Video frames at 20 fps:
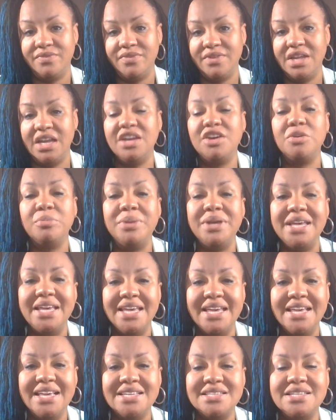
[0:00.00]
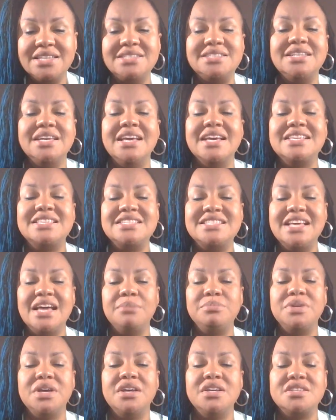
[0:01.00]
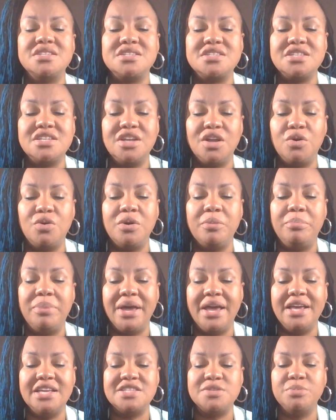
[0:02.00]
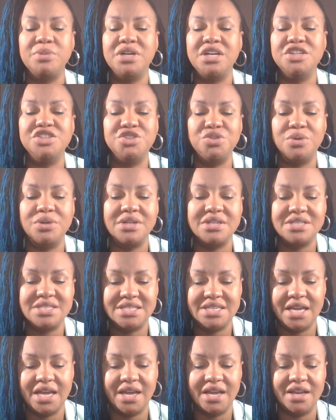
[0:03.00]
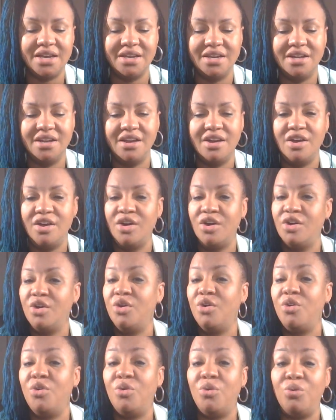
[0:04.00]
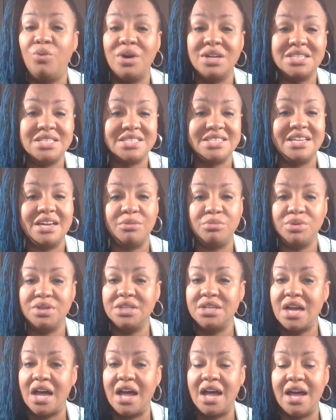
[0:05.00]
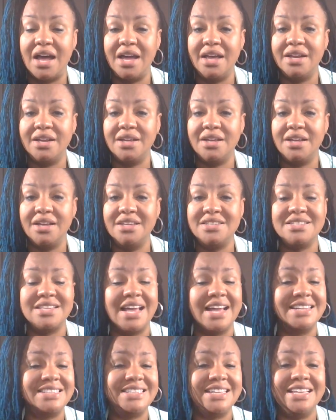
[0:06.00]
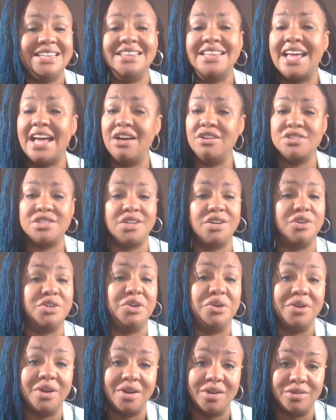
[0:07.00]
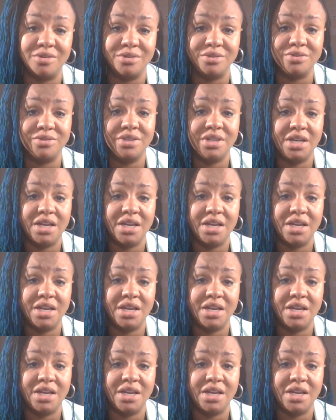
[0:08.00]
It'll be easy to accept a slower pace because you understand one step with God is like 10,000 on your own.